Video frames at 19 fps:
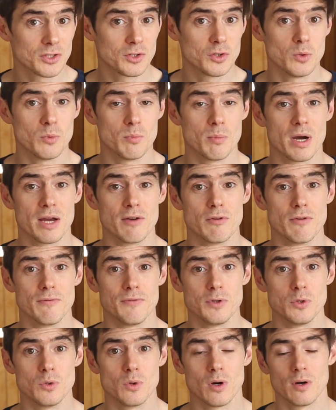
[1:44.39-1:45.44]
to my
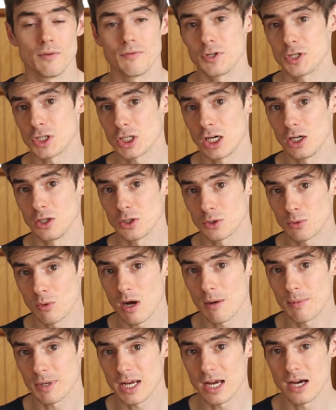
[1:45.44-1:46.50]
review of the Charles
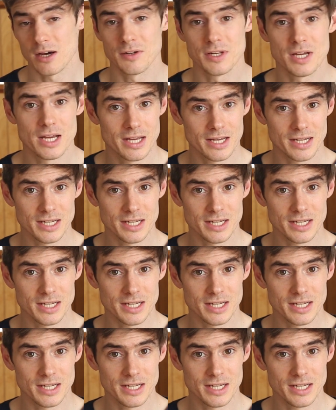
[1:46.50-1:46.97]
Schwab account